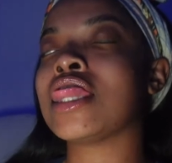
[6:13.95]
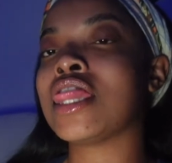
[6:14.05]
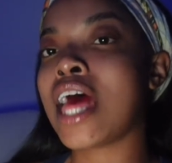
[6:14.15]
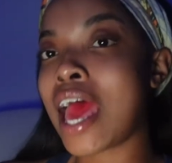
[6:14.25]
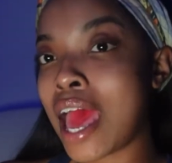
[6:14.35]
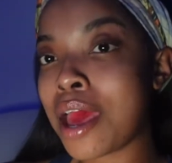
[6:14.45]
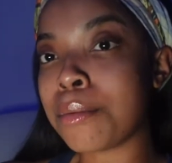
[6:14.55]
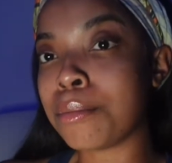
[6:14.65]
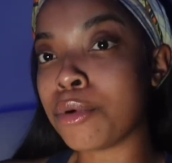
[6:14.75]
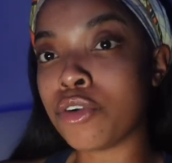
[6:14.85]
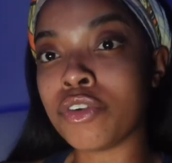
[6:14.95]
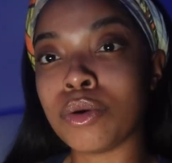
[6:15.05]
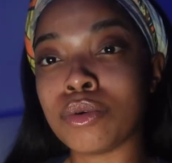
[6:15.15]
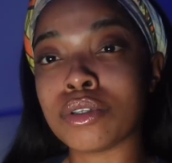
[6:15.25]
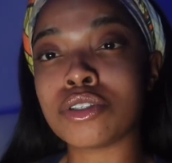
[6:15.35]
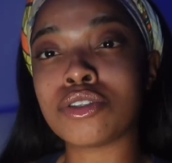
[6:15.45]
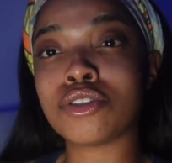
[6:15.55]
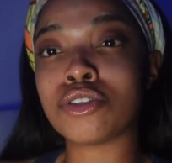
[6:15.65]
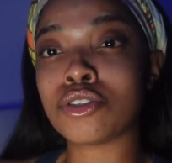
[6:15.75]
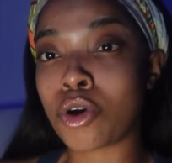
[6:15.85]
That movie was
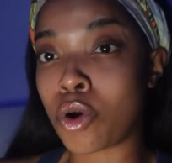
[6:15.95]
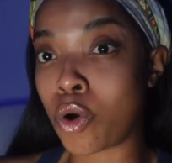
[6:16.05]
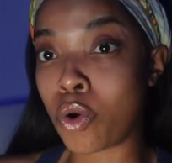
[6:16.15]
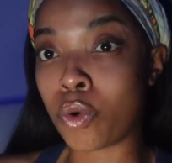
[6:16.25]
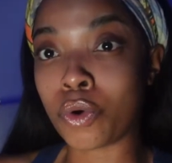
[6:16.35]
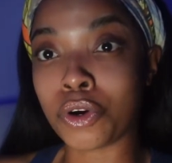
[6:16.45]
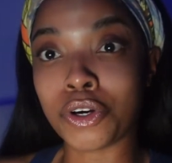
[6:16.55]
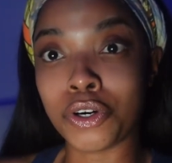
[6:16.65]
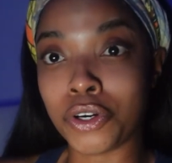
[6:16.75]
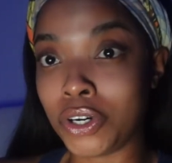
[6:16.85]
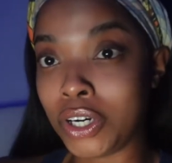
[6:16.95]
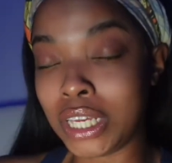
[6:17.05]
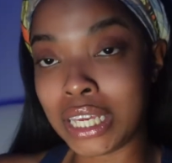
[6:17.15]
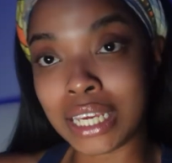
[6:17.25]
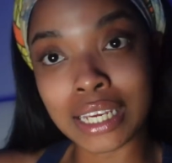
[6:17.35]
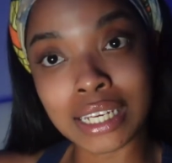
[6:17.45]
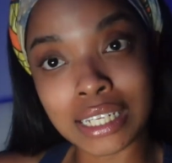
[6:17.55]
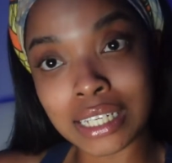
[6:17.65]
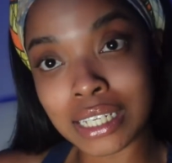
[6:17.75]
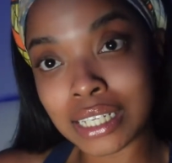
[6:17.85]
so good.